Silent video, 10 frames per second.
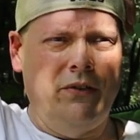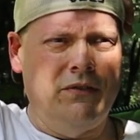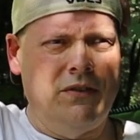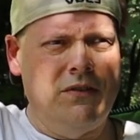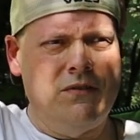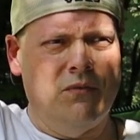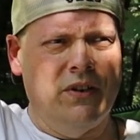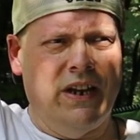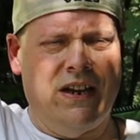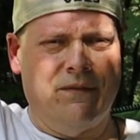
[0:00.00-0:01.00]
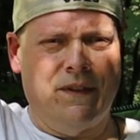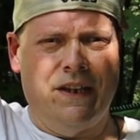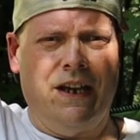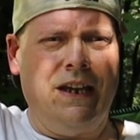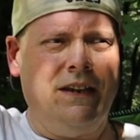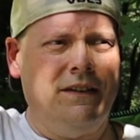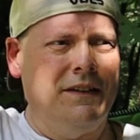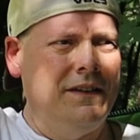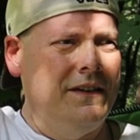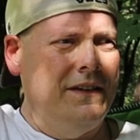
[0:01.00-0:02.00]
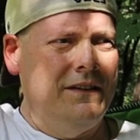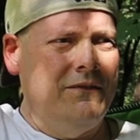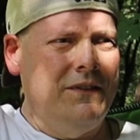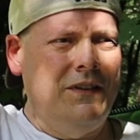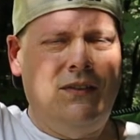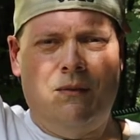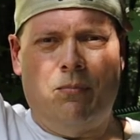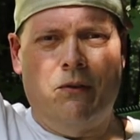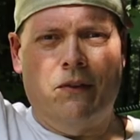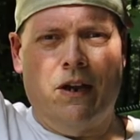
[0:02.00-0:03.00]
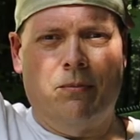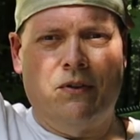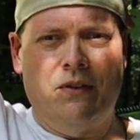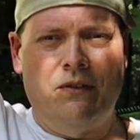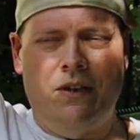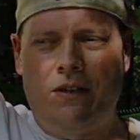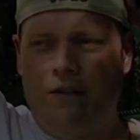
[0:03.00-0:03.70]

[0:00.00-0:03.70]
and you just want to get out for the night. Well, this is a perfect opportunity.